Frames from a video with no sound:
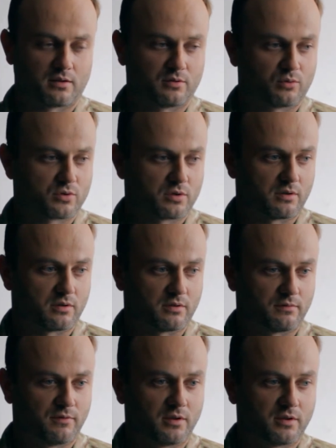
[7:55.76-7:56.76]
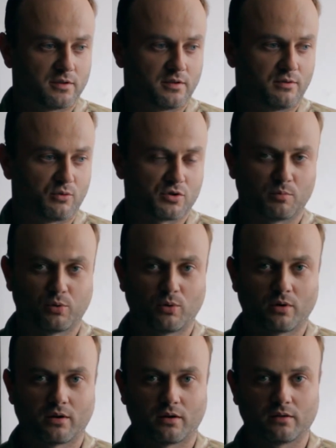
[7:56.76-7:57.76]
Our wounds looked very
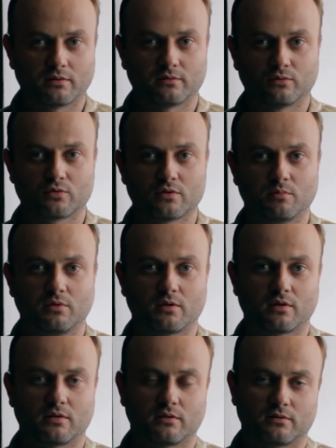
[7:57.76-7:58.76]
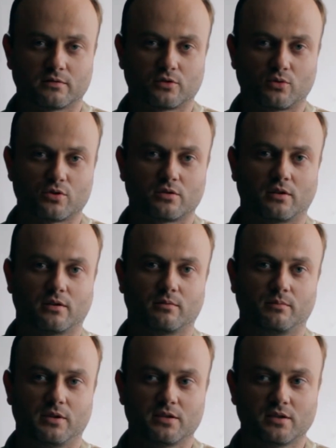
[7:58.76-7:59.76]
bad. We needed
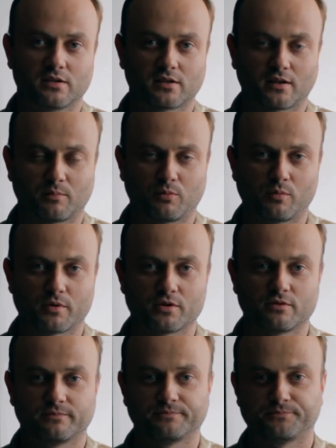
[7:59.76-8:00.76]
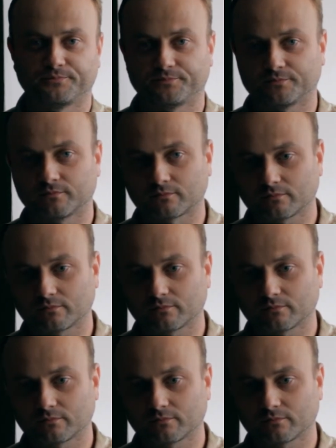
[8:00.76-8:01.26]
immediate medical aid.